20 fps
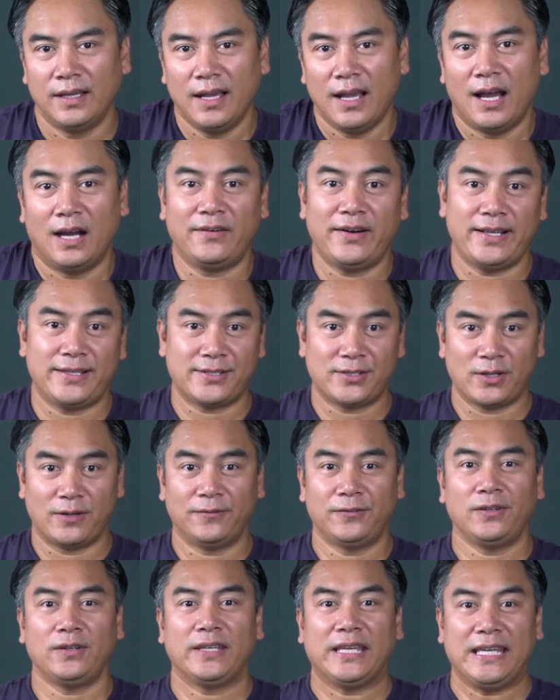Alright, so a
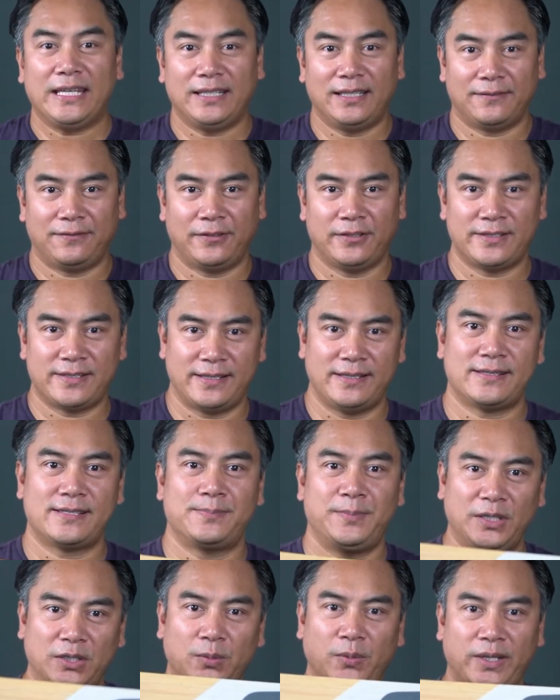few key differences
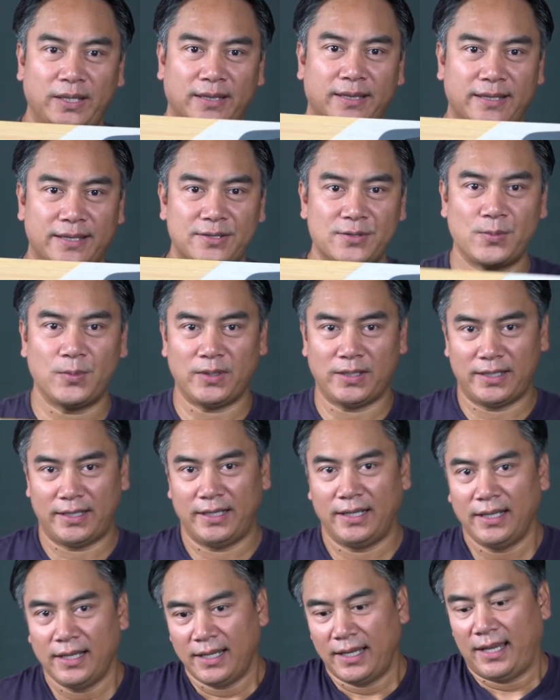between this
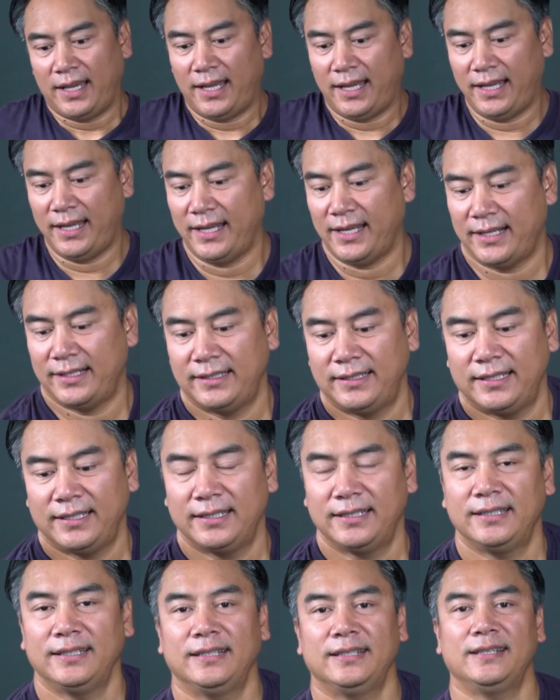one and
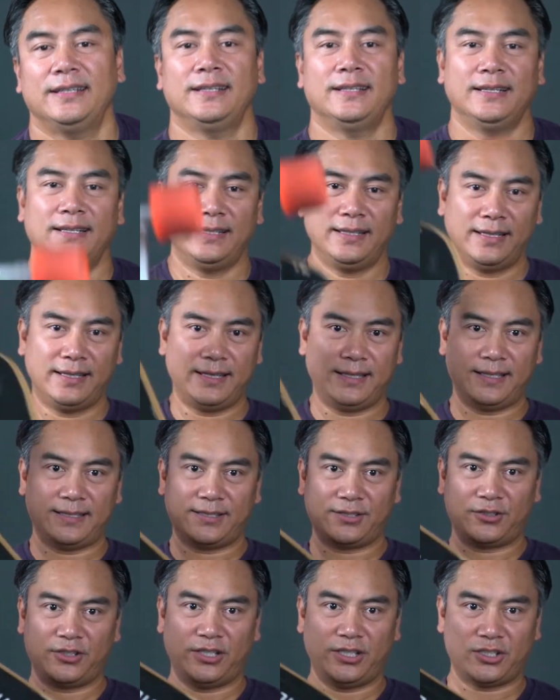this
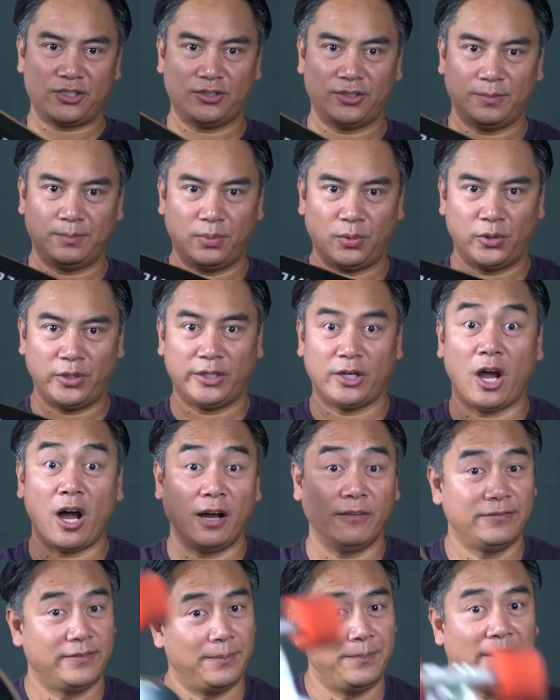traditional board
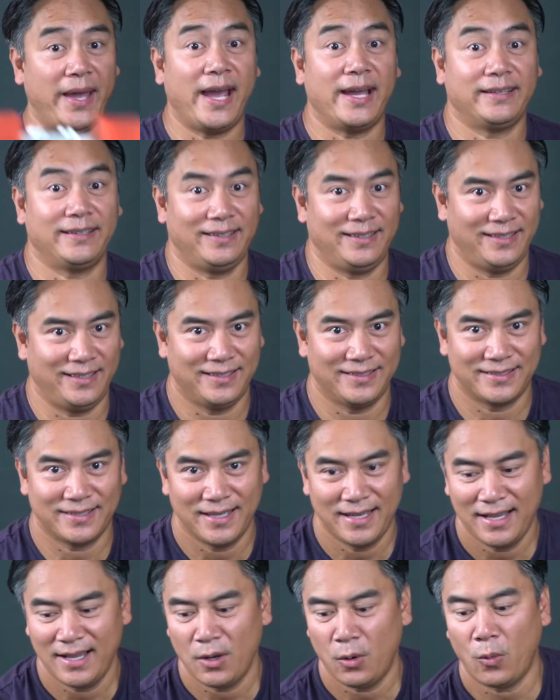off the bat is,
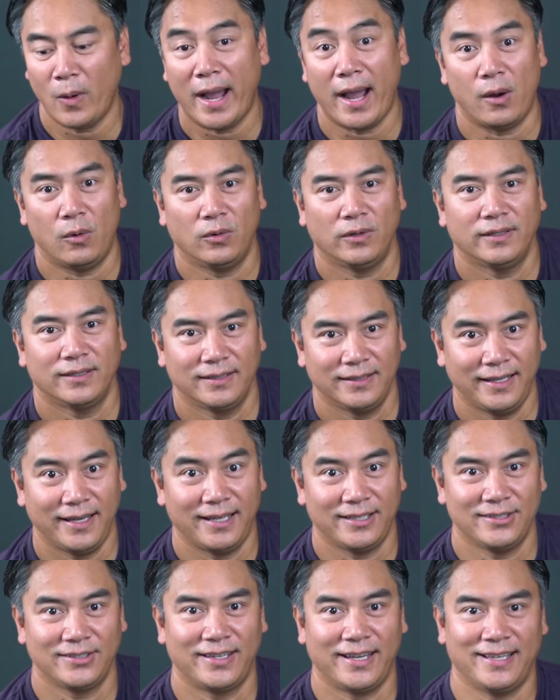wow, yeah,
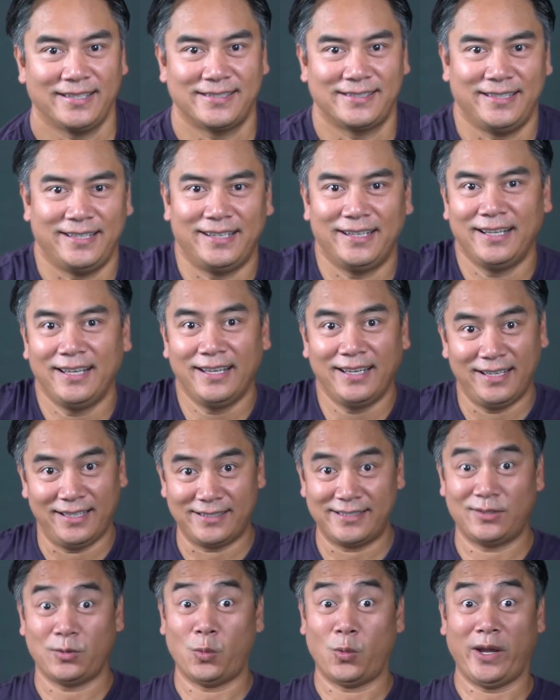you guessed it,
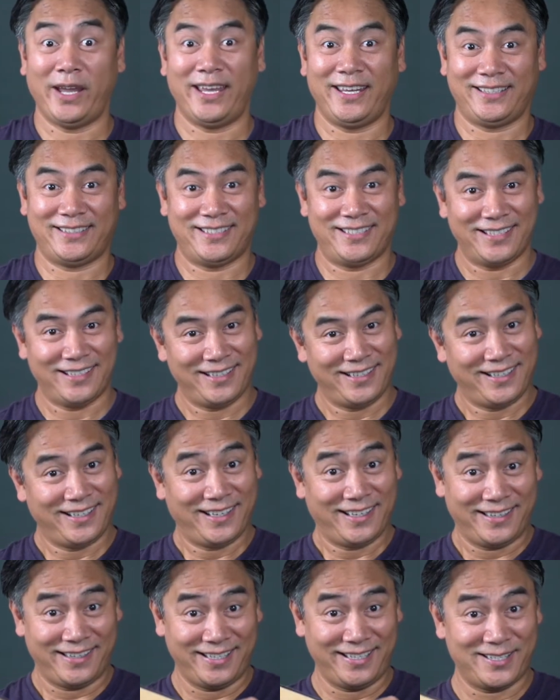it's the weight.
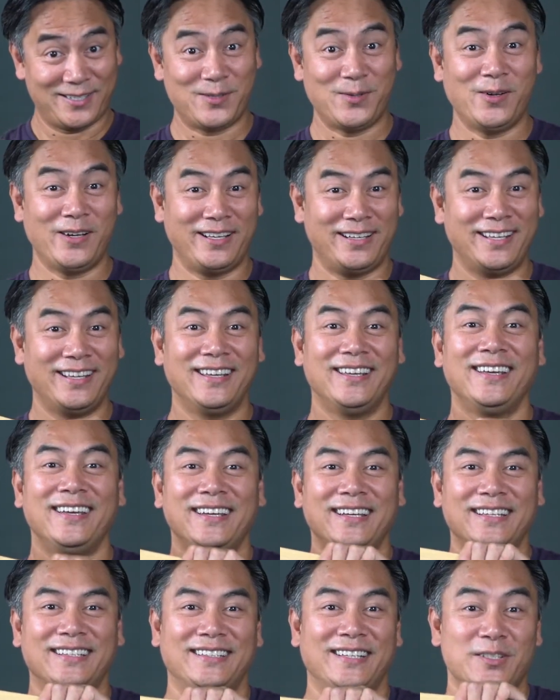This
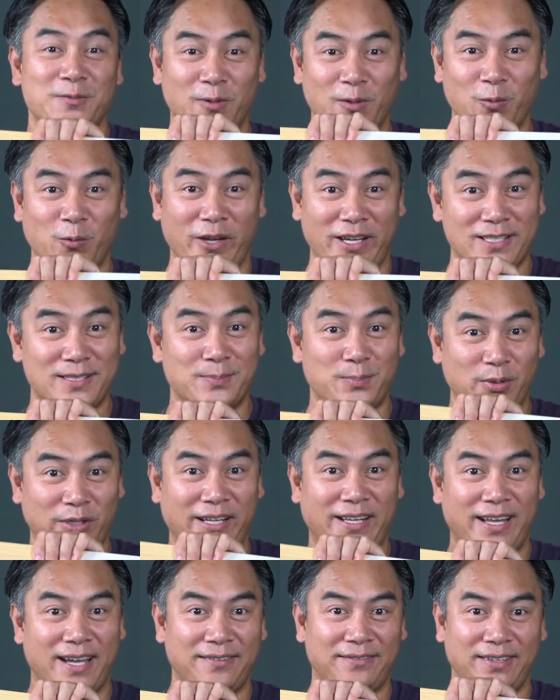one weighs
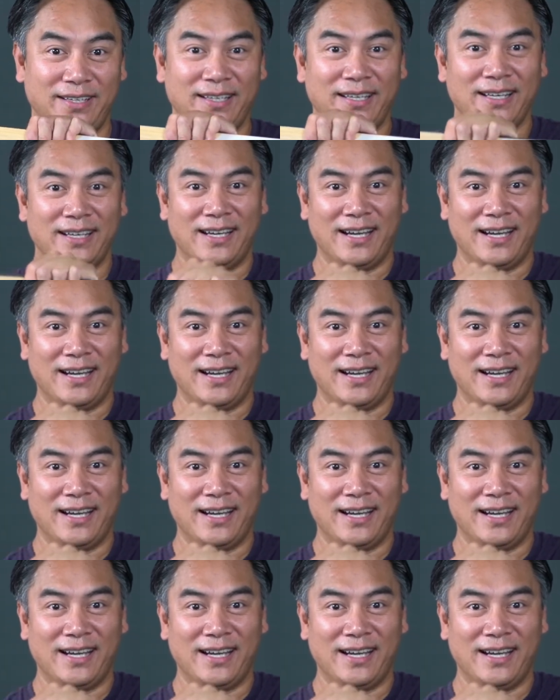pretty heavy.